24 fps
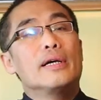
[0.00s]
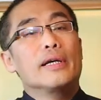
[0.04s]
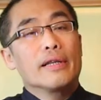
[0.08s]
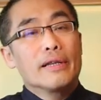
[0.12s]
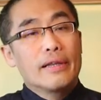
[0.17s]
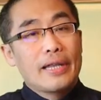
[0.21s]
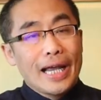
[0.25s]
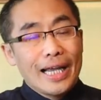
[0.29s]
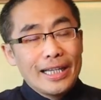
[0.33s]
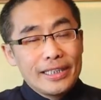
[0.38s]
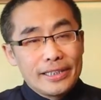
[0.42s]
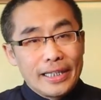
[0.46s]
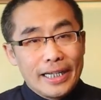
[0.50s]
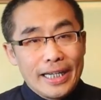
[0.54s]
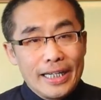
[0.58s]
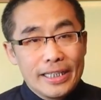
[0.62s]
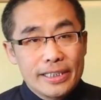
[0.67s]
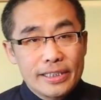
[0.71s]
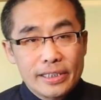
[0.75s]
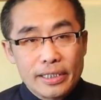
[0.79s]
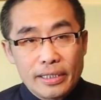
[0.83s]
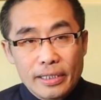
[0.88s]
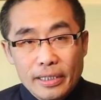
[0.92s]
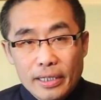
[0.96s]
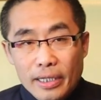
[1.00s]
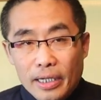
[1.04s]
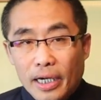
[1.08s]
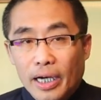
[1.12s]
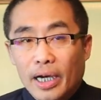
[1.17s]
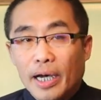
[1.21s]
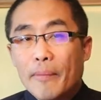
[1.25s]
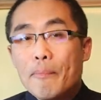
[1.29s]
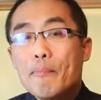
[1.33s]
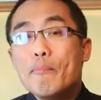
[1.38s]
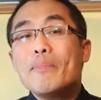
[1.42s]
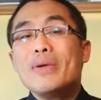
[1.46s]
This is
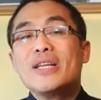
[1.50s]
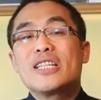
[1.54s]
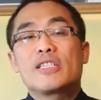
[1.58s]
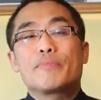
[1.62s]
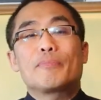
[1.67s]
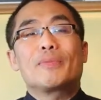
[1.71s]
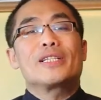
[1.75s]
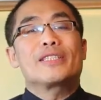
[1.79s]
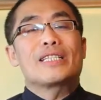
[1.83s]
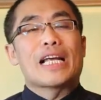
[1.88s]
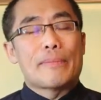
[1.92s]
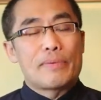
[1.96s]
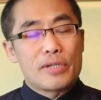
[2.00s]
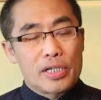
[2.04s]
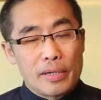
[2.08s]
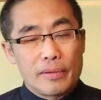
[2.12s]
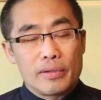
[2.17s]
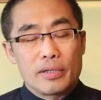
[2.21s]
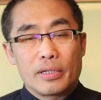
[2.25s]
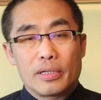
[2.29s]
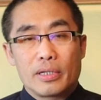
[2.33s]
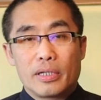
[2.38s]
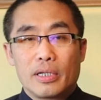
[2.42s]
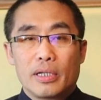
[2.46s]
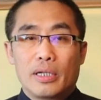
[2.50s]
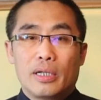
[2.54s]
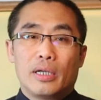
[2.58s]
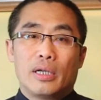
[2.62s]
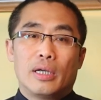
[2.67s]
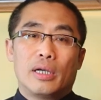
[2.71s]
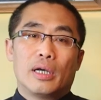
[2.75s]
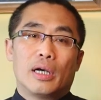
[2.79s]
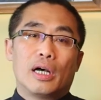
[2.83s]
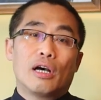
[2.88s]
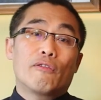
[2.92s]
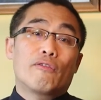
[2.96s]
a misperception,
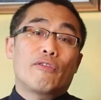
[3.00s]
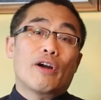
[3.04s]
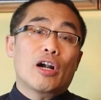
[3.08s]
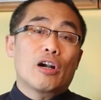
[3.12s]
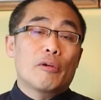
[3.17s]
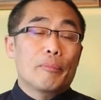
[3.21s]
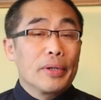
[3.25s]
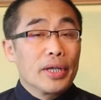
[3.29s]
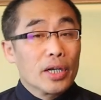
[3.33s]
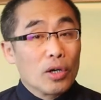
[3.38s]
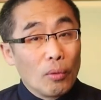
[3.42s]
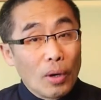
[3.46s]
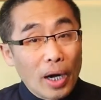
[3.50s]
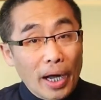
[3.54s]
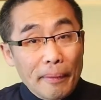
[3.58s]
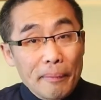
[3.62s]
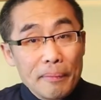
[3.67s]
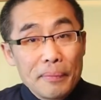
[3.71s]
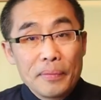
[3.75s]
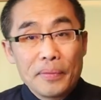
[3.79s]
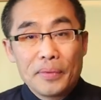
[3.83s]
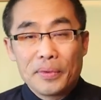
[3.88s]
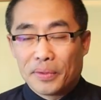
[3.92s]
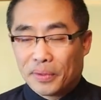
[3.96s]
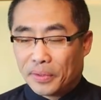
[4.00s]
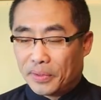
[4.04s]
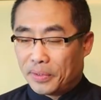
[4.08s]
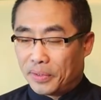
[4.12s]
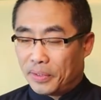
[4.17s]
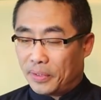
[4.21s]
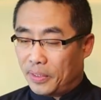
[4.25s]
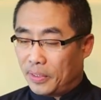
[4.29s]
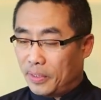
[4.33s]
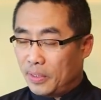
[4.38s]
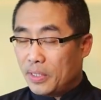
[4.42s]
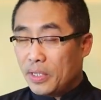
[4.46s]
a very big one.
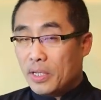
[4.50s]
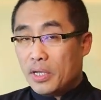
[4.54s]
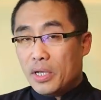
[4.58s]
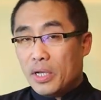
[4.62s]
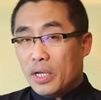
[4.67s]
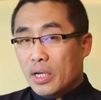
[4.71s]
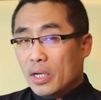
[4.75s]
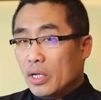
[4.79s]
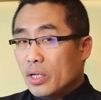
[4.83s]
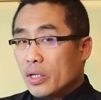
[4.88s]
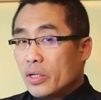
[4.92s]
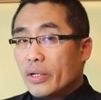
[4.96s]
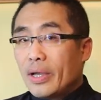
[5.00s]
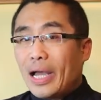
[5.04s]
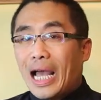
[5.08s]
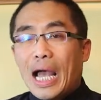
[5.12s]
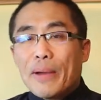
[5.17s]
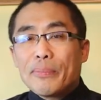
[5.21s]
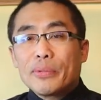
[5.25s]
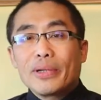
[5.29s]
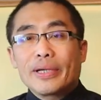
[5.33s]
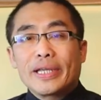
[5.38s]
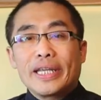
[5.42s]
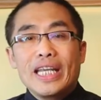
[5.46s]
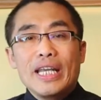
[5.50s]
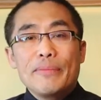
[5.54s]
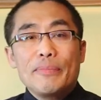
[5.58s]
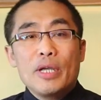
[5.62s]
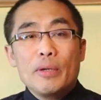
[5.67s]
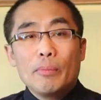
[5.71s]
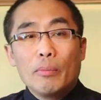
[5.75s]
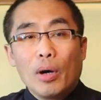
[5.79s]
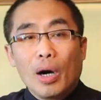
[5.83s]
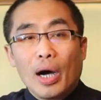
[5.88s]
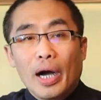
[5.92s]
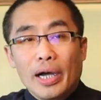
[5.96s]
You have to keep
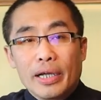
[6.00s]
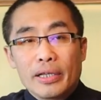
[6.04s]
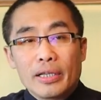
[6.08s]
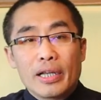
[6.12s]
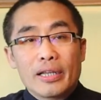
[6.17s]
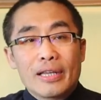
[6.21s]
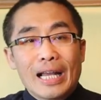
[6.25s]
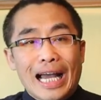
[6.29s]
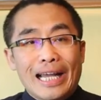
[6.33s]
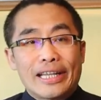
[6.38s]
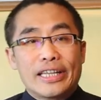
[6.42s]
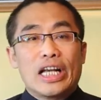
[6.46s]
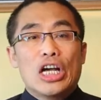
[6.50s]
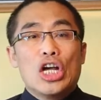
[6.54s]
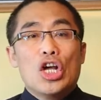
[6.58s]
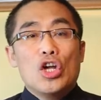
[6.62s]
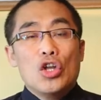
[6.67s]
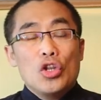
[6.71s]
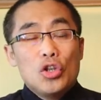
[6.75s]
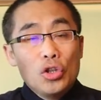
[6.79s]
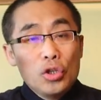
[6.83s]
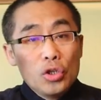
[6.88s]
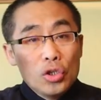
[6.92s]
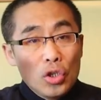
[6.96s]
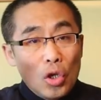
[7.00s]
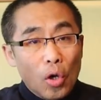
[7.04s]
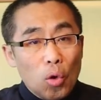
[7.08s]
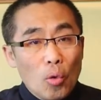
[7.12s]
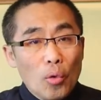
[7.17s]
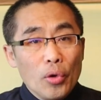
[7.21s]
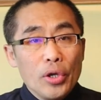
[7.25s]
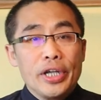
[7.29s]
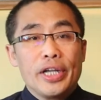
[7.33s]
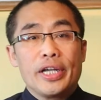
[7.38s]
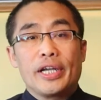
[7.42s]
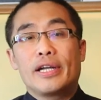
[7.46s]
in mind that
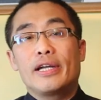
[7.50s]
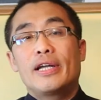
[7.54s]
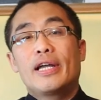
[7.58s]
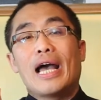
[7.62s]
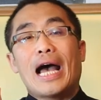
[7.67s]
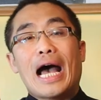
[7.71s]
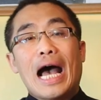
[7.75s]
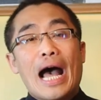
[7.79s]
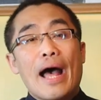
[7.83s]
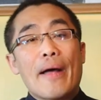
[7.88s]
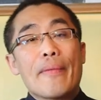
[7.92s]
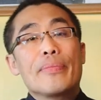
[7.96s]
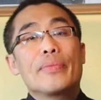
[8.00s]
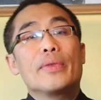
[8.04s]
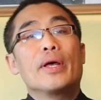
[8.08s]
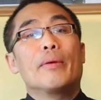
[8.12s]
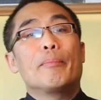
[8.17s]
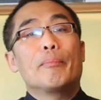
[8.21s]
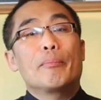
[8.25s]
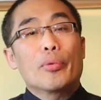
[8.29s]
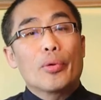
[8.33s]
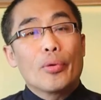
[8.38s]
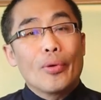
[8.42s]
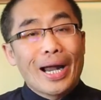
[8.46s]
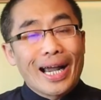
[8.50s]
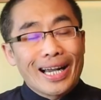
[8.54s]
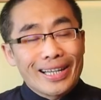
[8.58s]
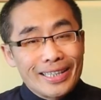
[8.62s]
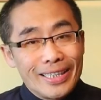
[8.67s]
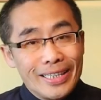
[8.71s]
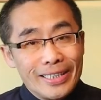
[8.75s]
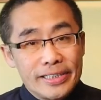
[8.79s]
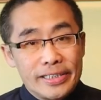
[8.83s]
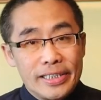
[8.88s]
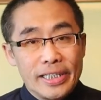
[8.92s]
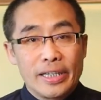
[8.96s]
knowing and
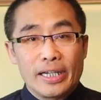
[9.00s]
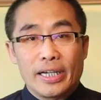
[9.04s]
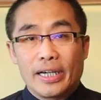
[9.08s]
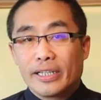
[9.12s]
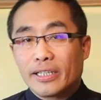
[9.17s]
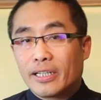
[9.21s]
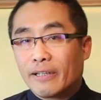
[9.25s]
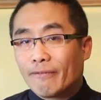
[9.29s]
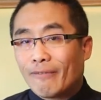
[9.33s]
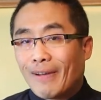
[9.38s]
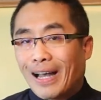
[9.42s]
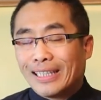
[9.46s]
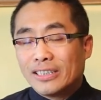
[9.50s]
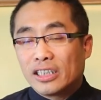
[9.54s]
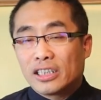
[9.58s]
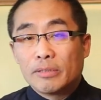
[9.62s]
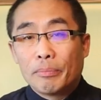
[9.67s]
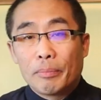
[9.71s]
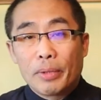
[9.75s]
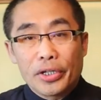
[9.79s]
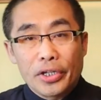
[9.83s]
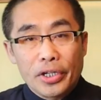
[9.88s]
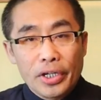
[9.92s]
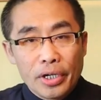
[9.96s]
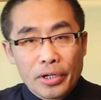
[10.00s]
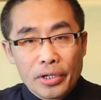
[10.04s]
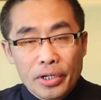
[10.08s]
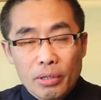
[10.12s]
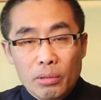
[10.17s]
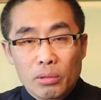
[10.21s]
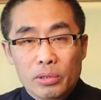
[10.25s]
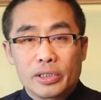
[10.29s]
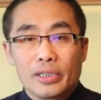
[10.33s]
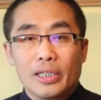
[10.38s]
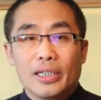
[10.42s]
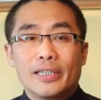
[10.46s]
practicing advanced
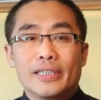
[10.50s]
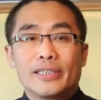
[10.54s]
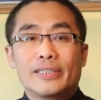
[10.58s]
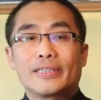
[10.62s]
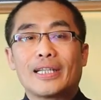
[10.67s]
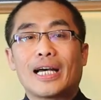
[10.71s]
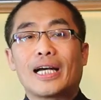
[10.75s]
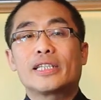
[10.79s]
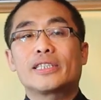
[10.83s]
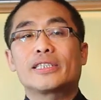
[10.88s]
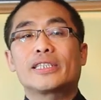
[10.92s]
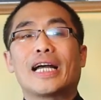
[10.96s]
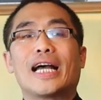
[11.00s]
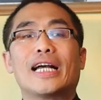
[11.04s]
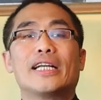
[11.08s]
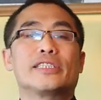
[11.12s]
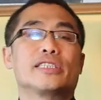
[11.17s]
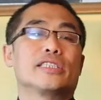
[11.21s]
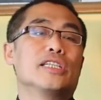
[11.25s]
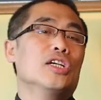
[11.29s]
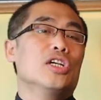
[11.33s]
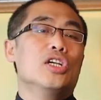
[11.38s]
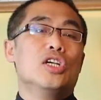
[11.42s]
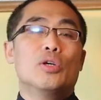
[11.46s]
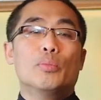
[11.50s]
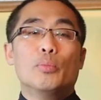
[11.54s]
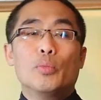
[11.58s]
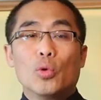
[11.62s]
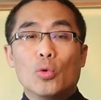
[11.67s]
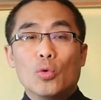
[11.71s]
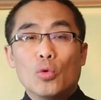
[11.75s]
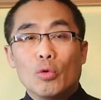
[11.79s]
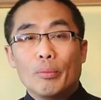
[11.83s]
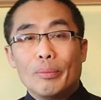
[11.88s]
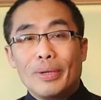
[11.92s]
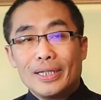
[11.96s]
materials such as
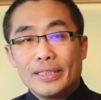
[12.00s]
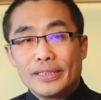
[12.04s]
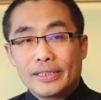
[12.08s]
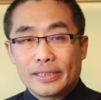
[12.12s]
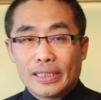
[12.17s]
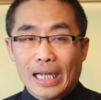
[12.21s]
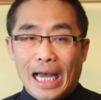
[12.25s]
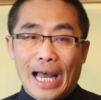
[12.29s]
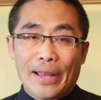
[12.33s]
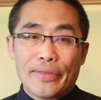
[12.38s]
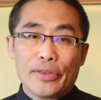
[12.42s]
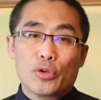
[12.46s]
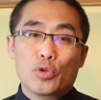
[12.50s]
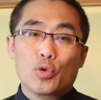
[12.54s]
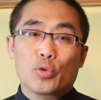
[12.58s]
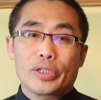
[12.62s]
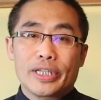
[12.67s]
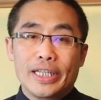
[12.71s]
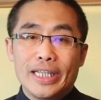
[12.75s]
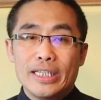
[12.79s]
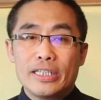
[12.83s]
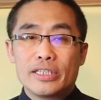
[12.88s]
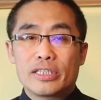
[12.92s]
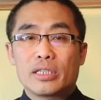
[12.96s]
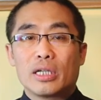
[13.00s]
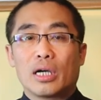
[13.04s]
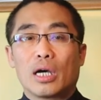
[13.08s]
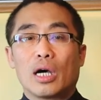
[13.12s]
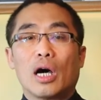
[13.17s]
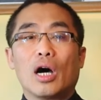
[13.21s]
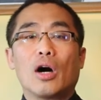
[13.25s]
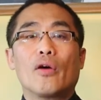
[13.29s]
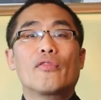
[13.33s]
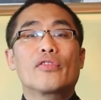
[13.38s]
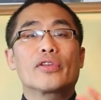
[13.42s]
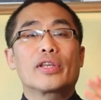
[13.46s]
movements and routines
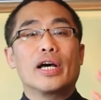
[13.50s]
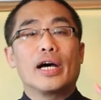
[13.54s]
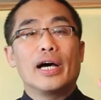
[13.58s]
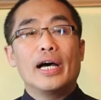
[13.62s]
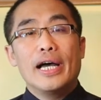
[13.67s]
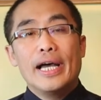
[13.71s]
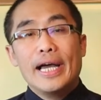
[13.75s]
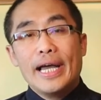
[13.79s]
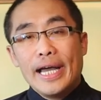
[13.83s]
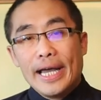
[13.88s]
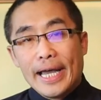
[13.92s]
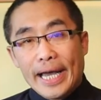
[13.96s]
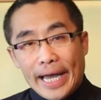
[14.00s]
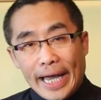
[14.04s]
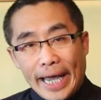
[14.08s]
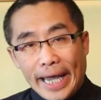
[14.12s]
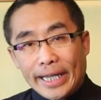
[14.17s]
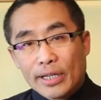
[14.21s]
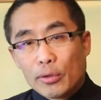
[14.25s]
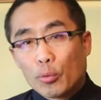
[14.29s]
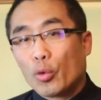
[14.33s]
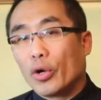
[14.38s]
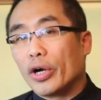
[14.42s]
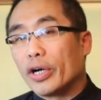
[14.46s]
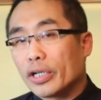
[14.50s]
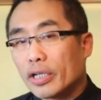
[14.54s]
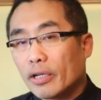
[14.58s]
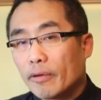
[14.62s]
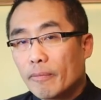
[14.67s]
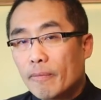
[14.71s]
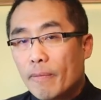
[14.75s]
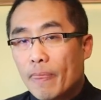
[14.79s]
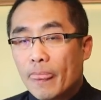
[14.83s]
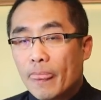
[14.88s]
of the 8 words